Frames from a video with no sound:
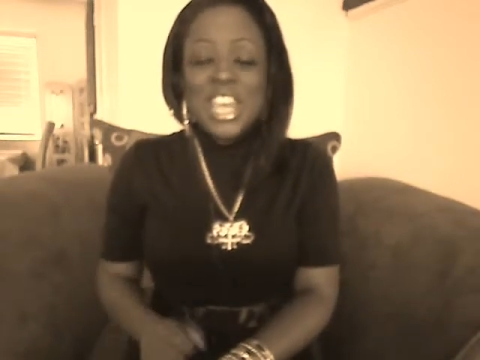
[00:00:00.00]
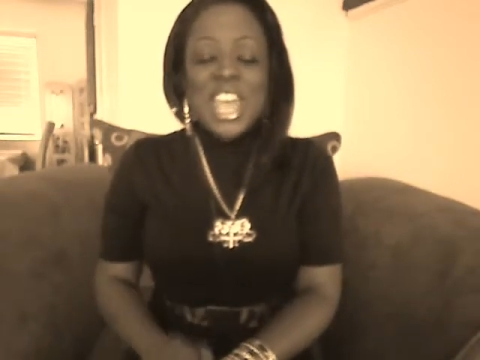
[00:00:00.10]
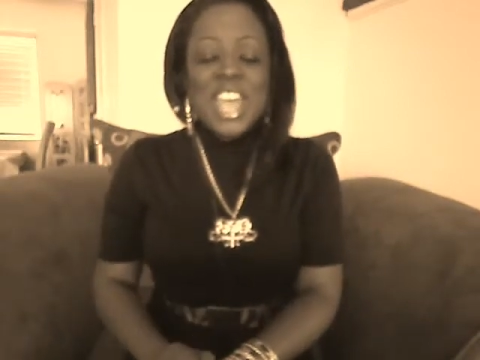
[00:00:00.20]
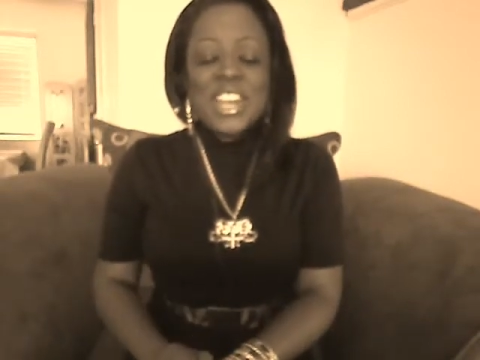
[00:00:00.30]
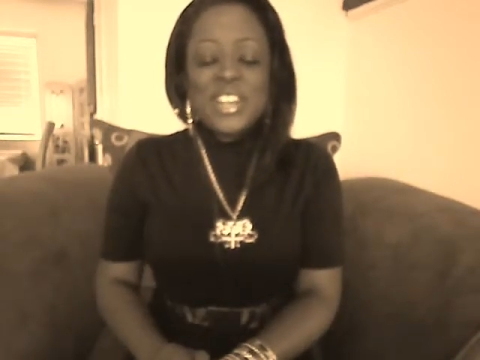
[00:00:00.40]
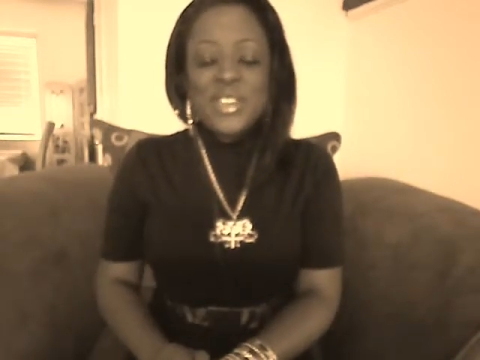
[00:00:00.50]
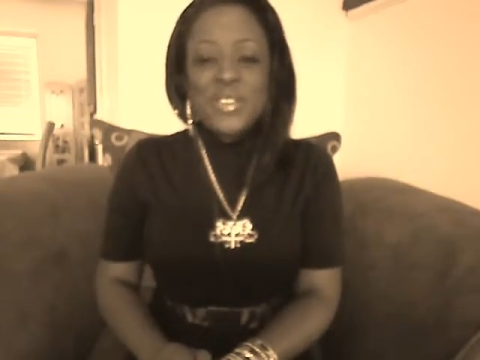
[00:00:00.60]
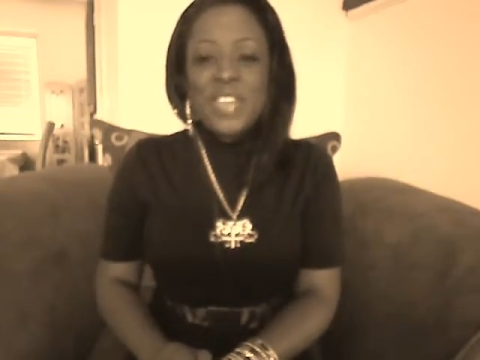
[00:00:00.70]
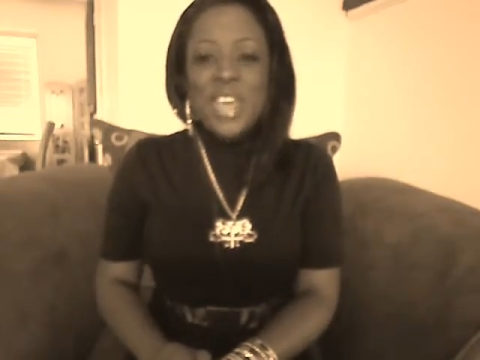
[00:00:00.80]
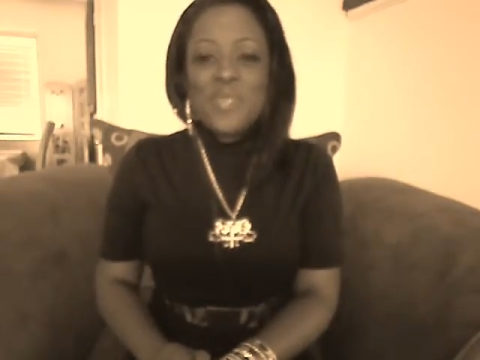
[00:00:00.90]
and they knew
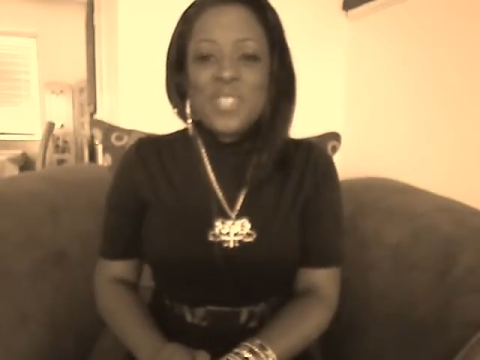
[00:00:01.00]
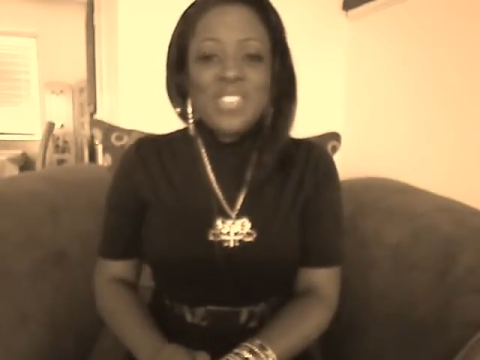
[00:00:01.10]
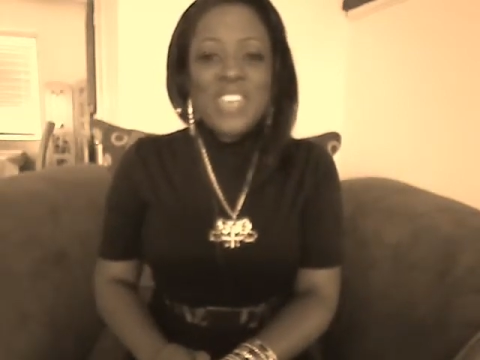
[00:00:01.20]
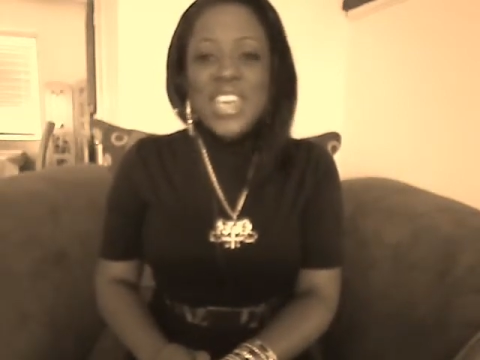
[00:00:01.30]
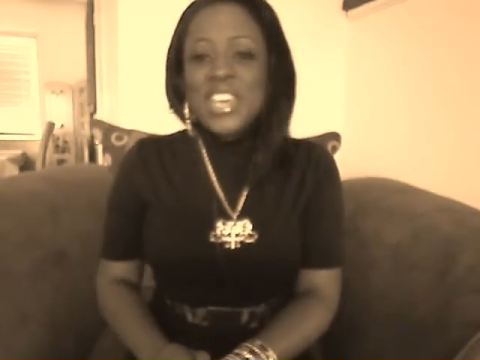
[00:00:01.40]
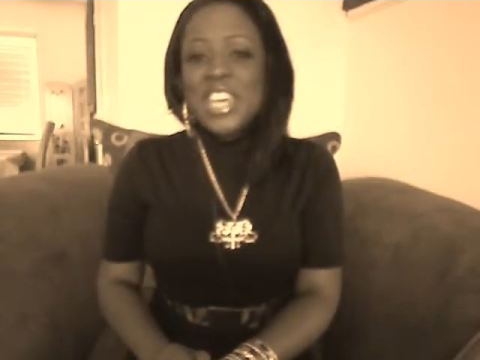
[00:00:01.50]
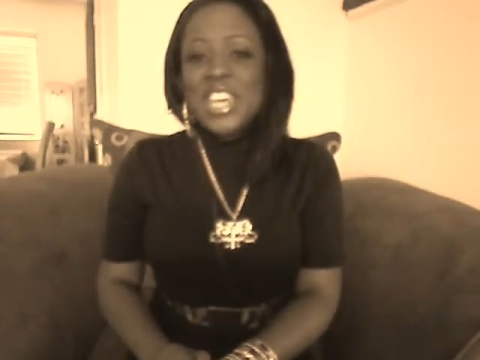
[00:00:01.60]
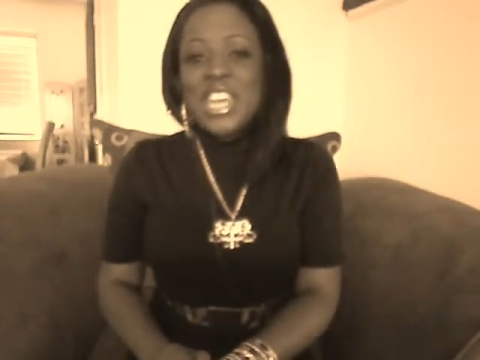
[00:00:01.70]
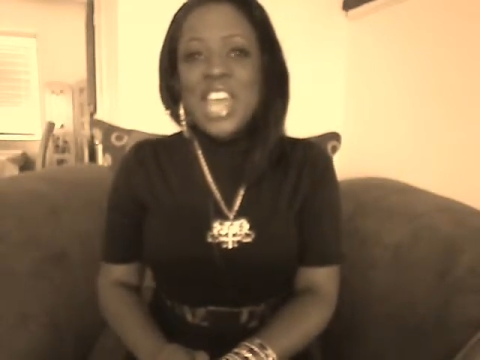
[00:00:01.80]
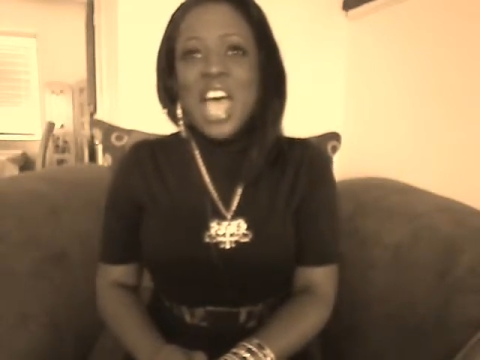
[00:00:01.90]
that they
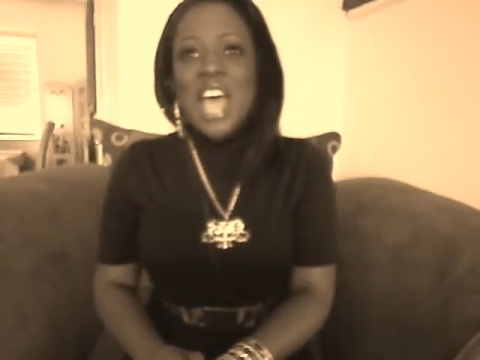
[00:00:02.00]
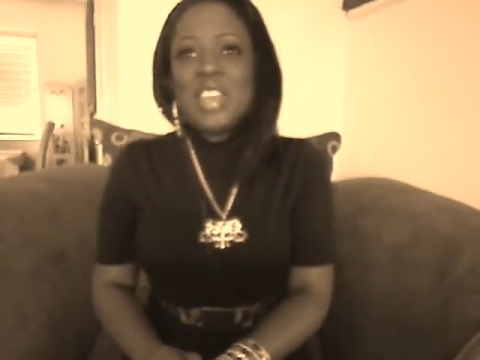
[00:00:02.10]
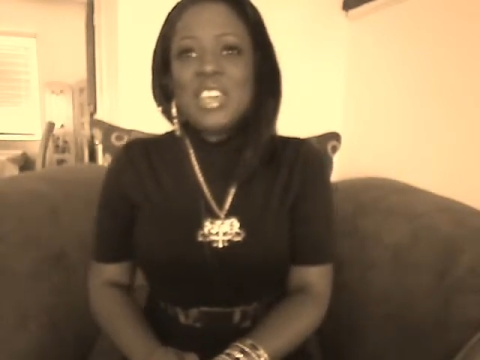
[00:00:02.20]
could not,